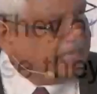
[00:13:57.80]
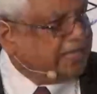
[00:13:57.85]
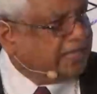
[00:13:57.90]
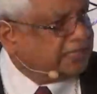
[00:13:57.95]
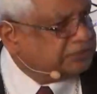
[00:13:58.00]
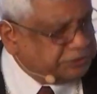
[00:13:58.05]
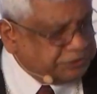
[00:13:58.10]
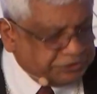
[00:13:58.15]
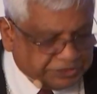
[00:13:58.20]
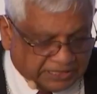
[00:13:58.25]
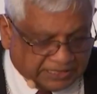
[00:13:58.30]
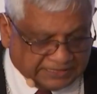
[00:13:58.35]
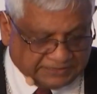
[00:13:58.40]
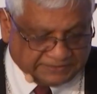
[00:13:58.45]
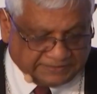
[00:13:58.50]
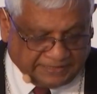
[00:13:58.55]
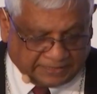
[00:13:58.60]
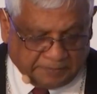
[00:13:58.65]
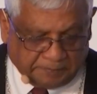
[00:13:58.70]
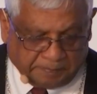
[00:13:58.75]
A church
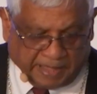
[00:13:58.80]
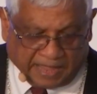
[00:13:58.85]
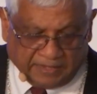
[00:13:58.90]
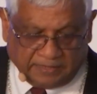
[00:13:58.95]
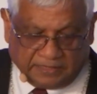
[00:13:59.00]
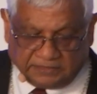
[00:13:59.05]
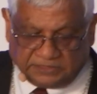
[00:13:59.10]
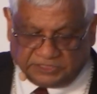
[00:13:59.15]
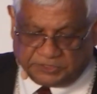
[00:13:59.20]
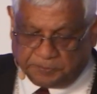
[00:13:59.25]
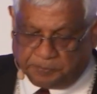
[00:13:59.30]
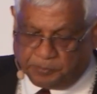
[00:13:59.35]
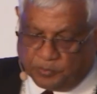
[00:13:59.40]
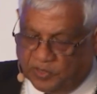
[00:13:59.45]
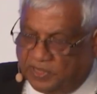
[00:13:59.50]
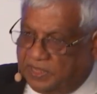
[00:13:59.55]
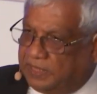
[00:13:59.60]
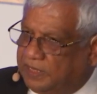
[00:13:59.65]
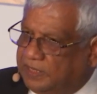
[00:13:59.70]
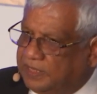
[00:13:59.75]
that abandons the
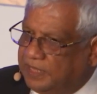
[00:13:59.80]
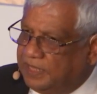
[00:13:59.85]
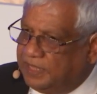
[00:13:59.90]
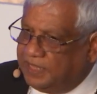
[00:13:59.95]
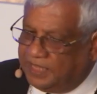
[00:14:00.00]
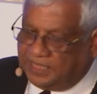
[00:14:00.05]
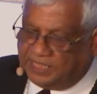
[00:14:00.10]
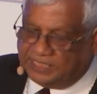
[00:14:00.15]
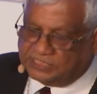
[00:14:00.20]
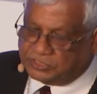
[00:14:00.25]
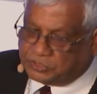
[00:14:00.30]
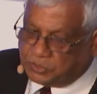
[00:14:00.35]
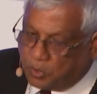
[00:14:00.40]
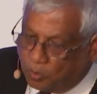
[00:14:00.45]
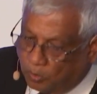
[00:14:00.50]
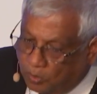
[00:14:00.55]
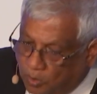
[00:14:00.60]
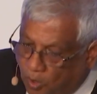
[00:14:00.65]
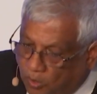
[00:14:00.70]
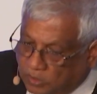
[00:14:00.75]
poor is no
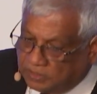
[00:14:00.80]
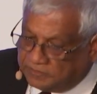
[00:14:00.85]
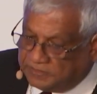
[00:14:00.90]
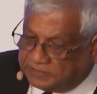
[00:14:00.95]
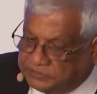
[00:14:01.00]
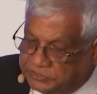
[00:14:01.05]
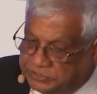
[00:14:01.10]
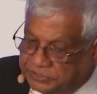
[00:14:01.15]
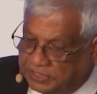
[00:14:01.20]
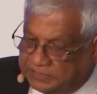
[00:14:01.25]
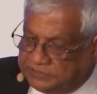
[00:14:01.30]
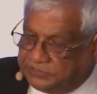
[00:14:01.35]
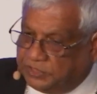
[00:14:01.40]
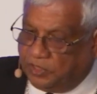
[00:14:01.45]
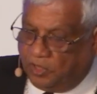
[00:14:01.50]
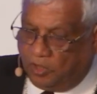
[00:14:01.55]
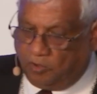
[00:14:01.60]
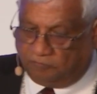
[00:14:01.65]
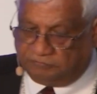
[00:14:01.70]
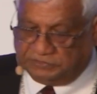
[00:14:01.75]
longer the church
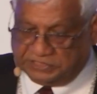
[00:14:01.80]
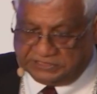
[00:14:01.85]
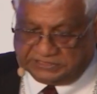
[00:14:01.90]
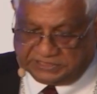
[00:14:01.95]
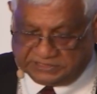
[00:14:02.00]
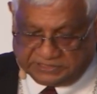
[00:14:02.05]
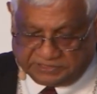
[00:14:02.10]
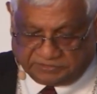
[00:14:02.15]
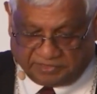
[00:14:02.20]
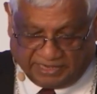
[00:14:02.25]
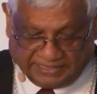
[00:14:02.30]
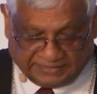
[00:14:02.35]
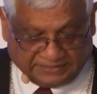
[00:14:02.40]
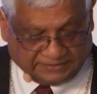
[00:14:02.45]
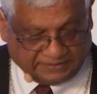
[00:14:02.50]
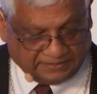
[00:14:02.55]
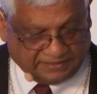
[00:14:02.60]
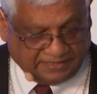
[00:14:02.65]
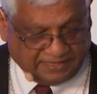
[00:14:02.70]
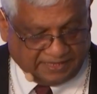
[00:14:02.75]
of Jesus
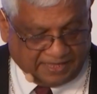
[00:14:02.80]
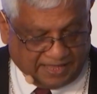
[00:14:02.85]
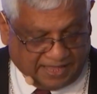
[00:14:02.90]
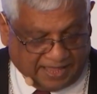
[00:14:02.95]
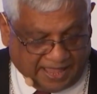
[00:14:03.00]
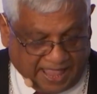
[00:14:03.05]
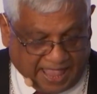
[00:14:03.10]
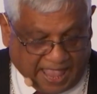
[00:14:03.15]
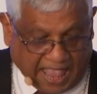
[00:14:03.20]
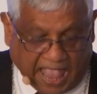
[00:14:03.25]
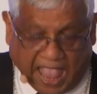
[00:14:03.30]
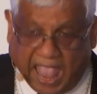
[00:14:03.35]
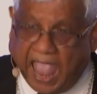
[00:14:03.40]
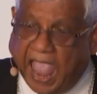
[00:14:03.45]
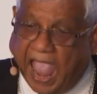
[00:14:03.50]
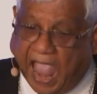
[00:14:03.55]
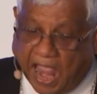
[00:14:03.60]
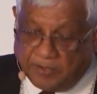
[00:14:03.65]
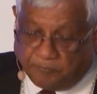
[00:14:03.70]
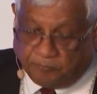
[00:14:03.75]
Christ.
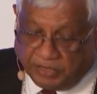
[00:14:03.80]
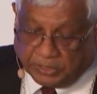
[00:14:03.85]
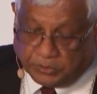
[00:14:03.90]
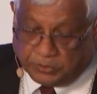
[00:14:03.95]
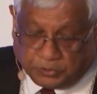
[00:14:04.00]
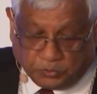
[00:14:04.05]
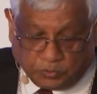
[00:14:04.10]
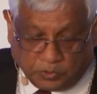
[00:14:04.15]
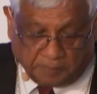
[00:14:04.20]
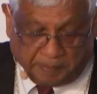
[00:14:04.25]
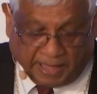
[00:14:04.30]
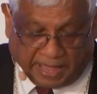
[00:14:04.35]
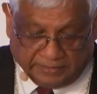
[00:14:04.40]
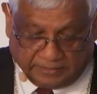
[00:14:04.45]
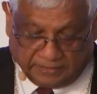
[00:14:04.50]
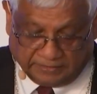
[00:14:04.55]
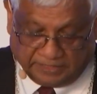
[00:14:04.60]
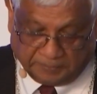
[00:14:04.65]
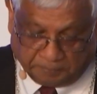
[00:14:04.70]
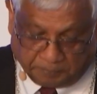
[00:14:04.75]
And we do abandon the